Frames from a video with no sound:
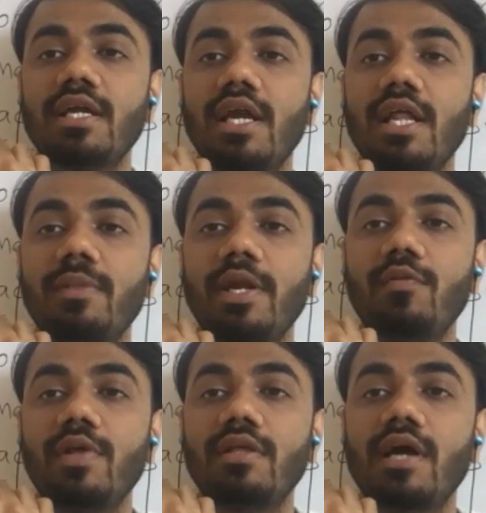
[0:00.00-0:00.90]
connected in
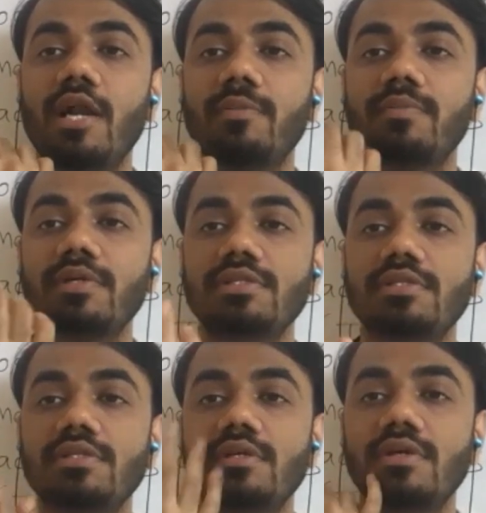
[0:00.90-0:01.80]
between carpals,
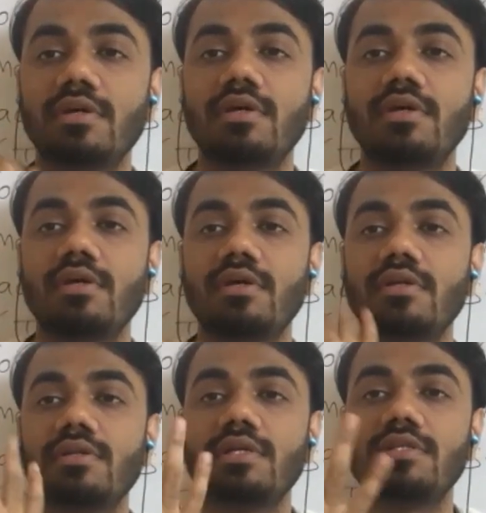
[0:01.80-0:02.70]

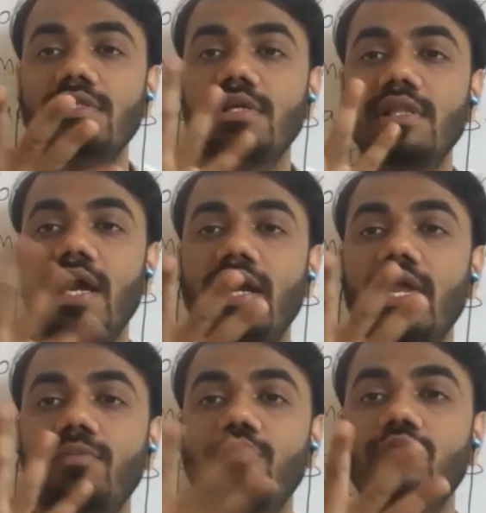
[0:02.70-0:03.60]
this is
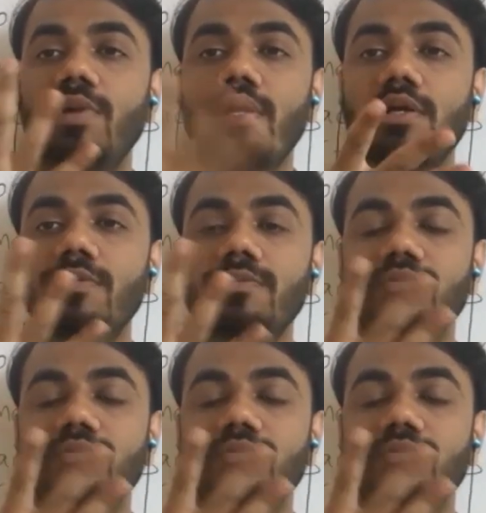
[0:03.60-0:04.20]
gliding movement.